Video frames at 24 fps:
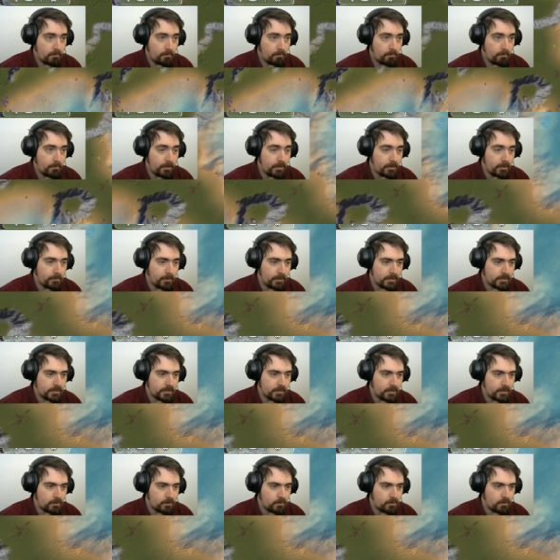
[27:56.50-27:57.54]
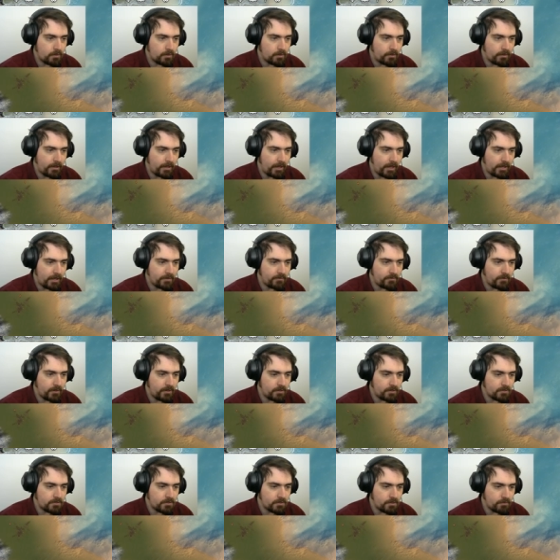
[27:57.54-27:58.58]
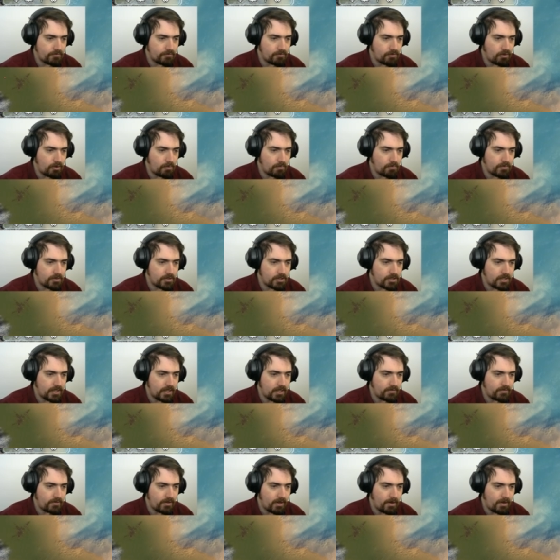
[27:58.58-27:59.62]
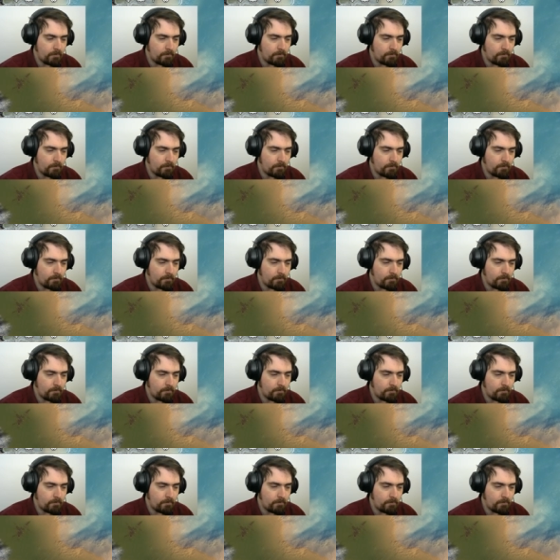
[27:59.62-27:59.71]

Meanwhile, though, the advance from Geneva